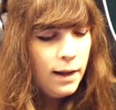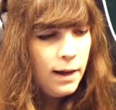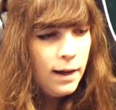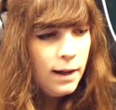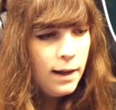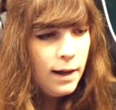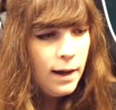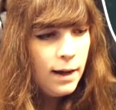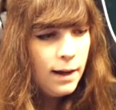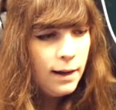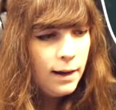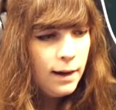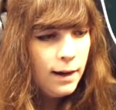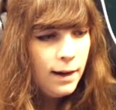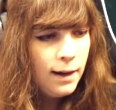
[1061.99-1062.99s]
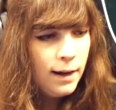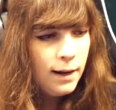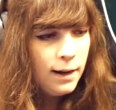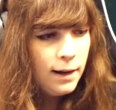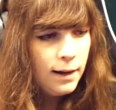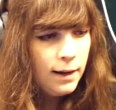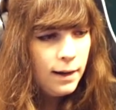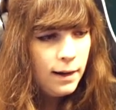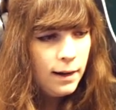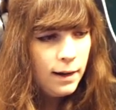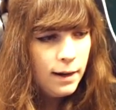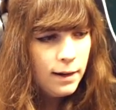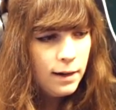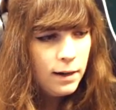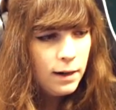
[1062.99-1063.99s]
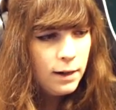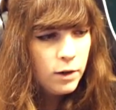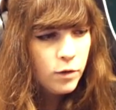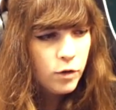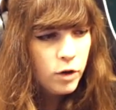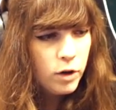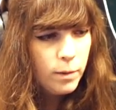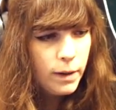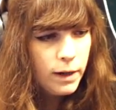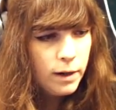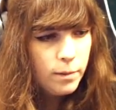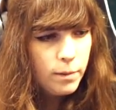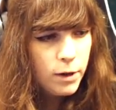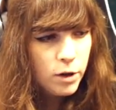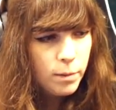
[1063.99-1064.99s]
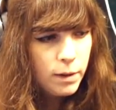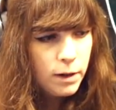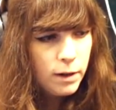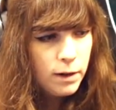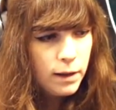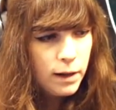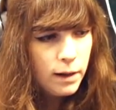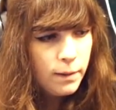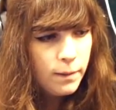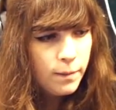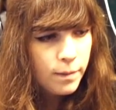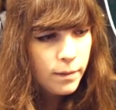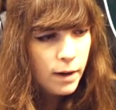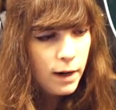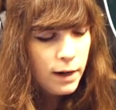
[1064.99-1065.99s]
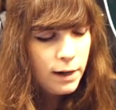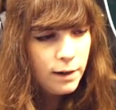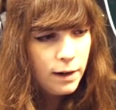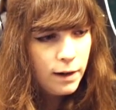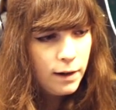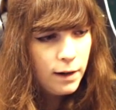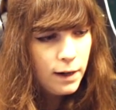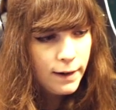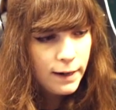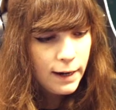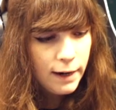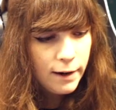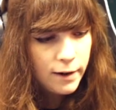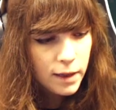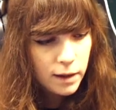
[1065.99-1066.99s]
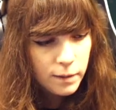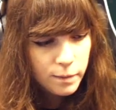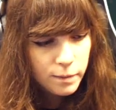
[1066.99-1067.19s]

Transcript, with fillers: la la la la la la Did I just ruin my own mission by doing that? I don't know. I don't care either.